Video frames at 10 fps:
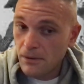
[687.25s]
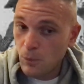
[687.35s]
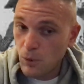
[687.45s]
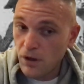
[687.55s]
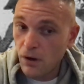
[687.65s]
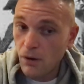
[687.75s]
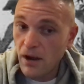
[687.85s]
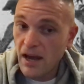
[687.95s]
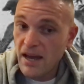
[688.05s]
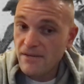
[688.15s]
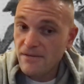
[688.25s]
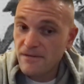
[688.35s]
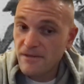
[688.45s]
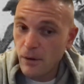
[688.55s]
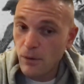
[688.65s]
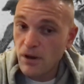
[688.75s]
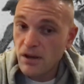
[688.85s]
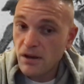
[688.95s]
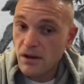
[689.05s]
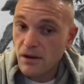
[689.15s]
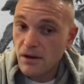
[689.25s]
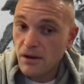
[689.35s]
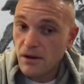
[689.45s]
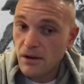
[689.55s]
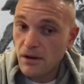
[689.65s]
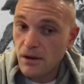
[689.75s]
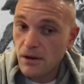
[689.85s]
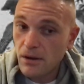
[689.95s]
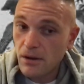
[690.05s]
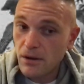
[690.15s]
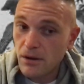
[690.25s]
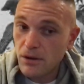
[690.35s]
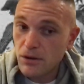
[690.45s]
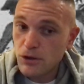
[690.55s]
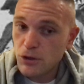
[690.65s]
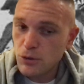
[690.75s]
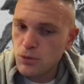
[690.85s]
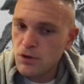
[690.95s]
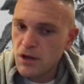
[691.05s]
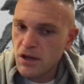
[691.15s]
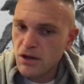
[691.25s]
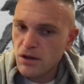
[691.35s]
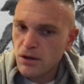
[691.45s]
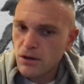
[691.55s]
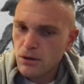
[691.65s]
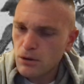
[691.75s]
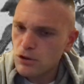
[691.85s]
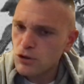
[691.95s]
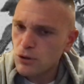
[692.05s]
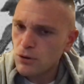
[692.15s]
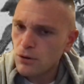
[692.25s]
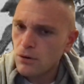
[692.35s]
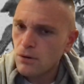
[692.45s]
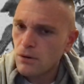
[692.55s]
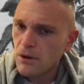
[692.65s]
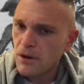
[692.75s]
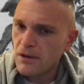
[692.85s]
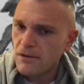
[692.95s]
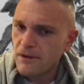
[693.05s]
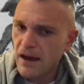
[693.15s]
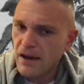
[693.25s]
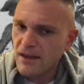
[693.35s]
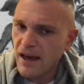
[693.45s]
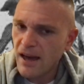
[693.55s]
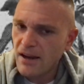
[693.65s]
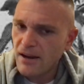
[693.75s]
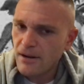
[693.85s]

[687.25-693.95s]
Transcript: we are a very unique culture in the fact that